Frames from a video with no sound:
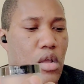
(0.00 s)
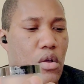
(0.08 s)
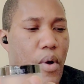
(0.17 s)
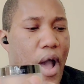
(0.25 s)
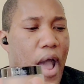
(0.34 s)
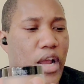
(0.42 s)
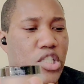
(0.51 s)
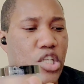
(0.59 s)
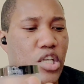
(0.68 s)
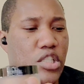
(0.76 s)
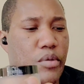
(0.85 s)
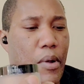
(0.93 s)
Well, actually,
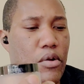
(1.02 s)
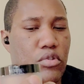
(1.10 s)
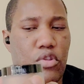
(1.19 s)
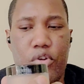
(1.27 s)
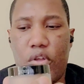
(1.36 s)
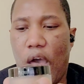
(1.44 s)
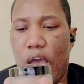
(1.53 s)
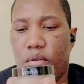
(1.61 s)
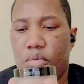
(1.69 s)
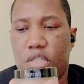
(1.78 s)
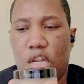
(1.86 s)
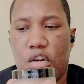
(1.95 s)
it's about 3
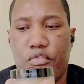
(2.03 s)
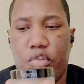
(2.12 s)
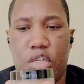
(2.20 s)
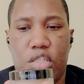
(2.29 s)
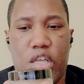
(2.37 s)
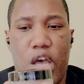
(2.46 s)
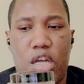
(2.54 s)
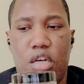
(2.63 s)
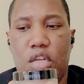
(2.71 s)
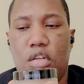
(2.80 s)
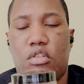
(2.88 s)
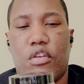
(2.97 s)
items that are really
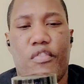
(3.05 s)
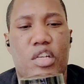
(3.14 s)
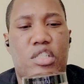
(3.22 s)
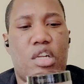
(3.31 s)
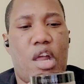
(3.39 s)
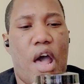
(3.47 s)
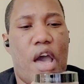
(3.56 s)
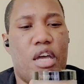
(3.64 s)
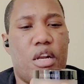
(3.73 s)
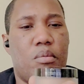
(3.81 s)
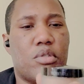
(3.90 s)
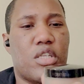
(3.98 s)
tiny. The rest of the
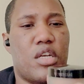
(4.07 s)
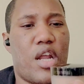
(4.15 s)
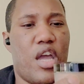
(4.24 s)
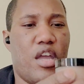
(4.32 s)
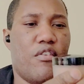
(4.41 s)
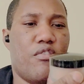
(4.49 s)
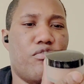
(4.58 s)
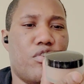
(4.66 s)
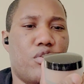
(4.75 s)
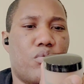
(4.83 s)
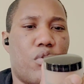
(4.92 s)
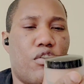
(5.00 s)
items are not even
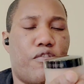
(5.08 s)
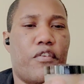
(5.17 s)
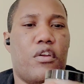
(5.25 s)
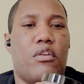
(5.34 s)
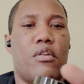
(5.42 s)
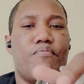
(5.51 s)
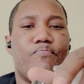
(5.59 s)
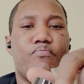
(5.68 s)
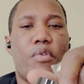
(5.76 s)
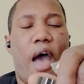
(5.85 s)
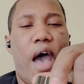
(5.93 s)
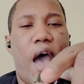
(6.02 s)
really worth it.
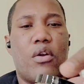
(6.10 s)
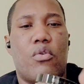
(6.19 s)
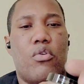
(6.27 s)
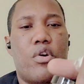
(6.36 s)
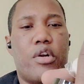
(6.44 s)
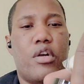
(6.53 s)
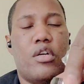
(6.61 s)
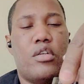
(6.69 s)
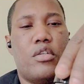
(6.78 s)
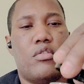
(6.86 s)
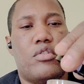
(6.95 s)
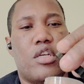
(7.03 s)
I had ordered
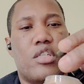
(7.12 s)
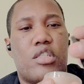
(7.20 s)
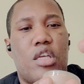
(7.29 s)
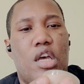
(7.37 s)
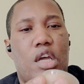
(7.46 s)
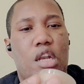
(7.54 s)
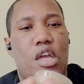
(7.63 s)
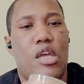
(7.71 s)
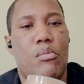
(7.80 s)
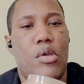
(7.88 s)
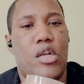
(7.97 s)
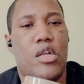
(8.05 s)
this in a
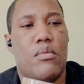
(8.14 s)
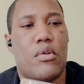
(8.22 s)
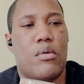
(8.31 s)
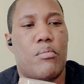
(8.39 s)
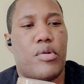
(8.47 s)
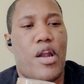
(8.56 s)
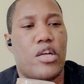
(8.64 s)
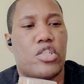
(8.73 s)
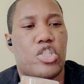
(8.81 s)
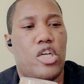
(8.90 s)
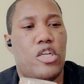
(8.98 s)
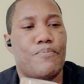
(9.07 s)
medium
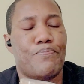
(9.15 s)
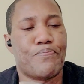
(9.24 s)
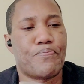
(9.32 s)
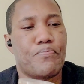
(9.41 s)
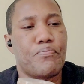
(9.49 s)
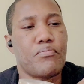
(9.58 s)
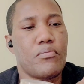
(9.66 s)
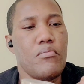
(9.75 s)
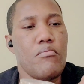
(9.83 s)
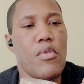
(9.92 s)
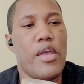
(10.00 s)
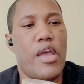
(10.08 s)
complexion,
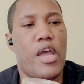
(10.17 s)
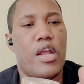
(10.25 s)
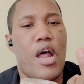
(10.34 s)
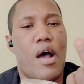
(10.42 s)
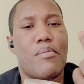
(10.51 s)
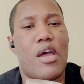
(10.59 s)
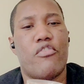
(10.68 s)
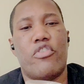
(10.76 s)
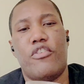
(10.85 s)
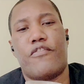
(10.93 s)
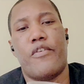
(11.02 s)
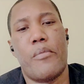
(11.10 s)
and I'm not
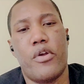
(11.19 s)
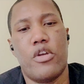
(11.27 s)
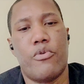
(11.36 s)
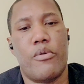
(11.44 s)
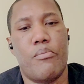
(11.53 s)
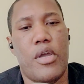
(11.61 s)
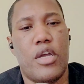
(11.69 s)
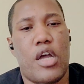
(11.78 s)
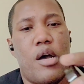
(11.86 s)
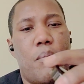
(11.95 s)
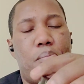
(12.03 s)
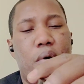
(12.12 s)
really familiar with
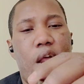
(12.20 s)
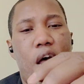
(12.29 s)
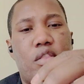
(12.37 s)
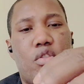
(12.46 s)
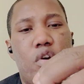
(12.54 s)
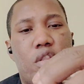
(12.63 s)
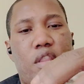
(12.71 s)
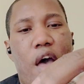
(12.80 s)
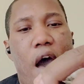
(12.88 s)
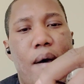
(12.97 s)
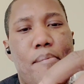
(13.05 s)
makeup, but I thought that I